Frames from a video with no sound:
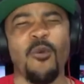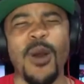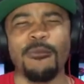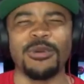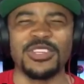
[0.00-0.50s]

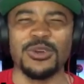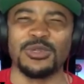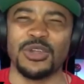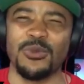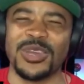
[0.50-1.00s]
What will
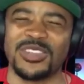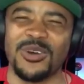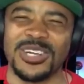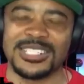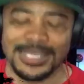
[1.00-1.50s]
you do with
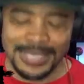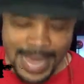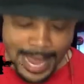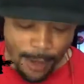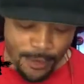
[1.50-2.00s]
yours
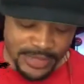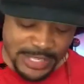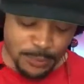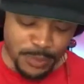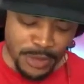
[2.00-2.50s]
today on
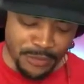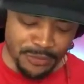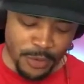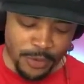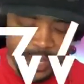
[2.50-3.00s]
this
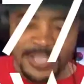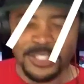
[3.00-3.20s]
beautiful